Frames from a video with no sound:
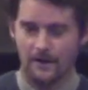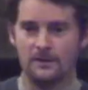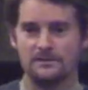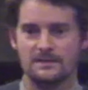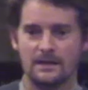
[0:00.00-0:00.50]

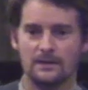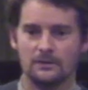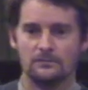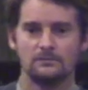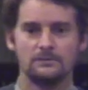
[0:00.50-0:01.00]

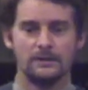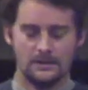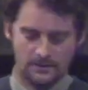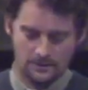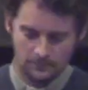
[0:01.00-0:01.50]
until
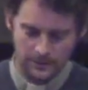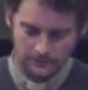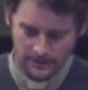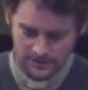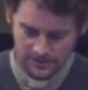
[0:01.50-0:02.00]
we
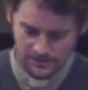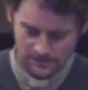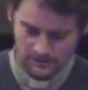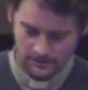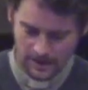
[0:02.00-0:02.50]
reach
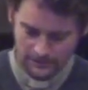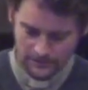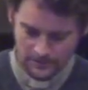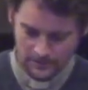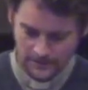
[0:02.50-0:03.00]

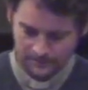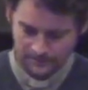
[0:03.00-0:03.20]
heaven